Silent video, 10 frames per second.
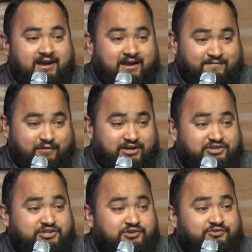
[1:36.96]
I've
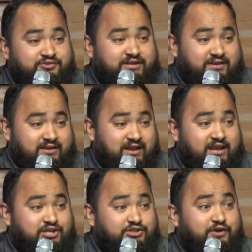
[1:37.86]
watched children
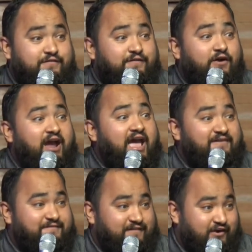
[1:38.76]
and it took
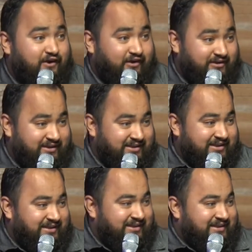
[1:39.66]
forever.
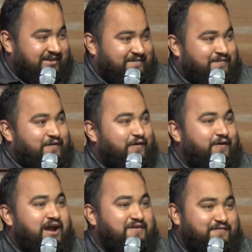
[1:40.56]

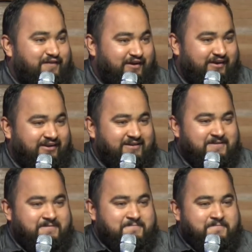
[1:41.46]
Forever.
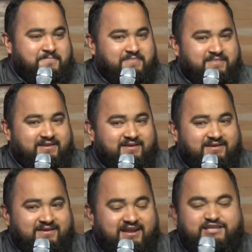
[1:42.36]

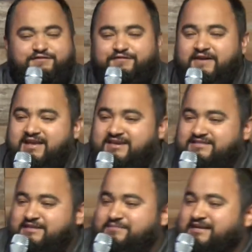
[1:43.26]
And it's funny
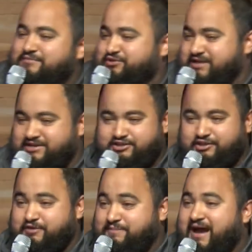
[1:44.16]
because sometimes you can actually
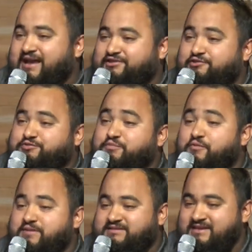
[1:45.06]
look back at those
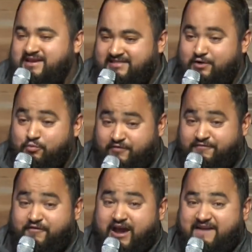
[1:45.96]
moments that were
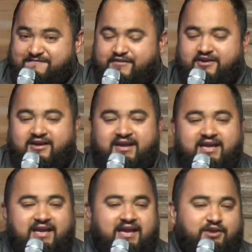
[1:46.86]
forever
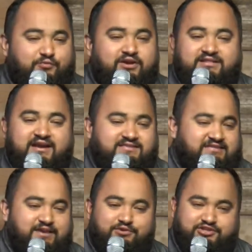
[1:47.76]
and realize
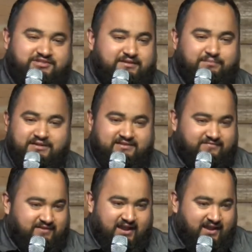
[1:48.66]
that they were just a blink
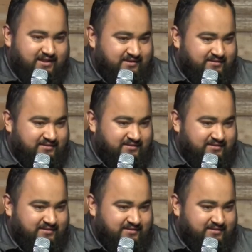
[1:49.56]
of an eye.